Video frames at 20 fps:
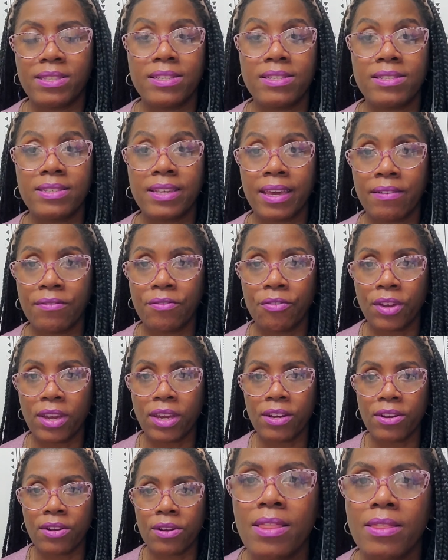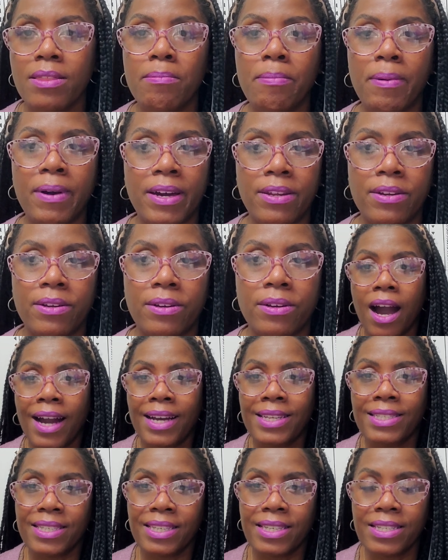The savorier, the better.
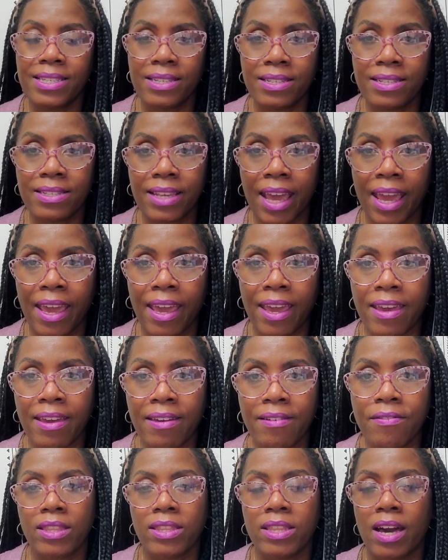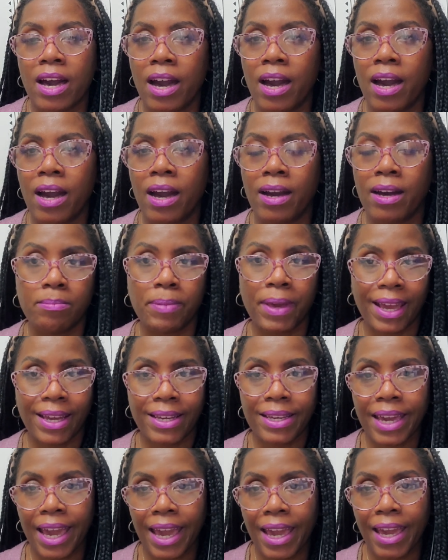I tend to save the
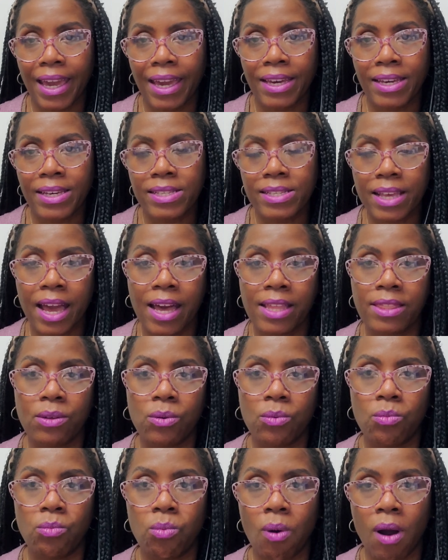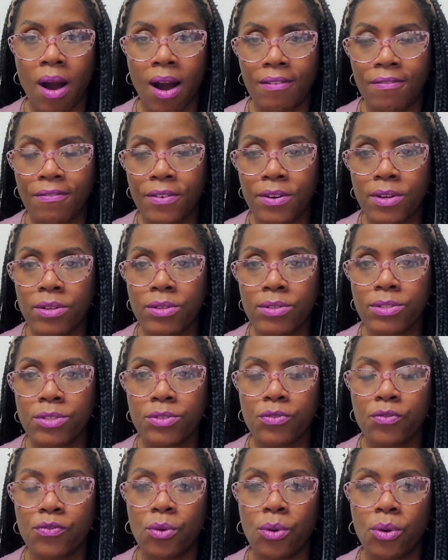pancakes and the
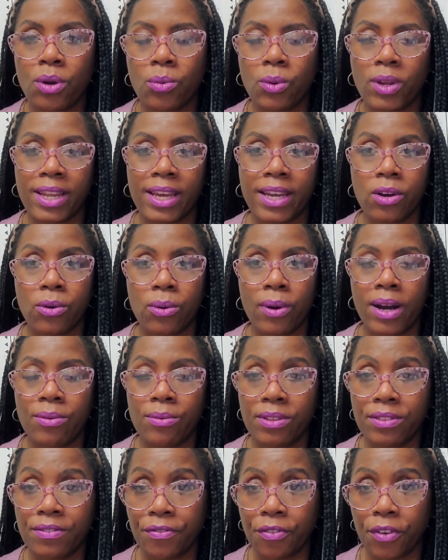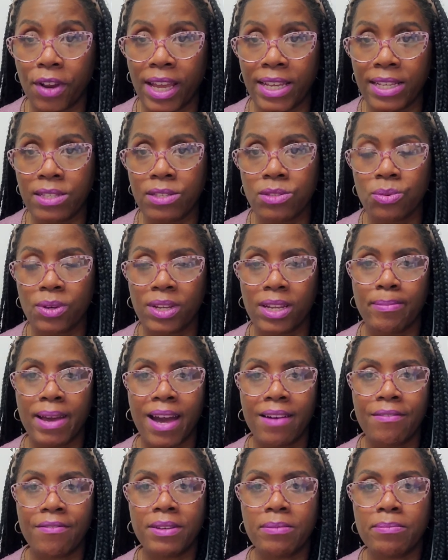waffles for when I go out with friends when I'm
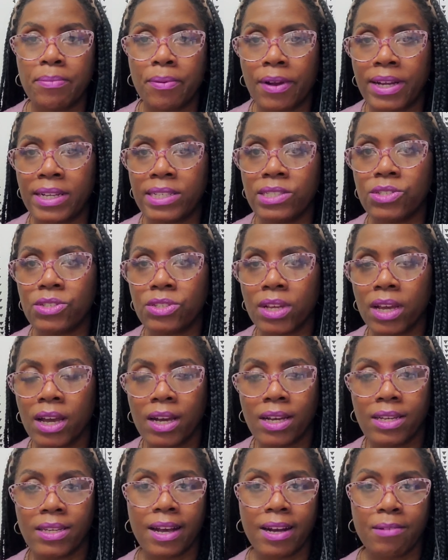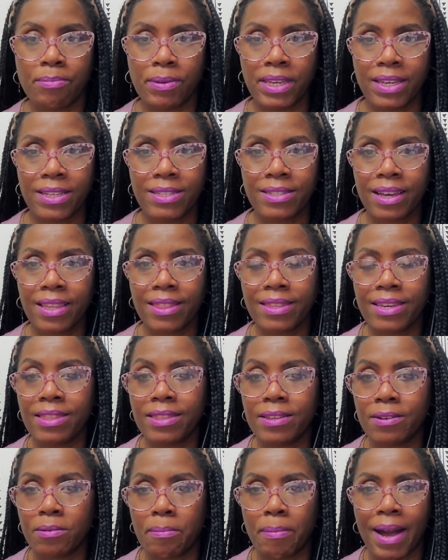having brunch, not because I
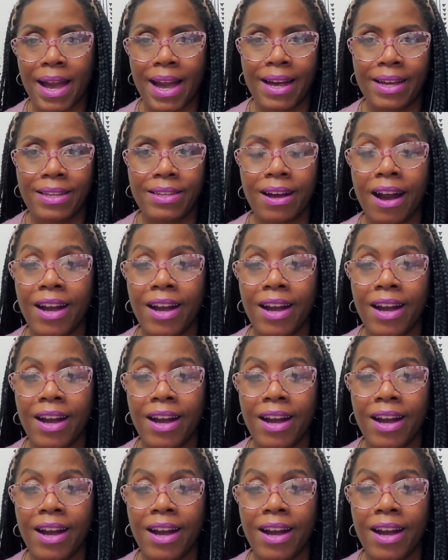think they're bad.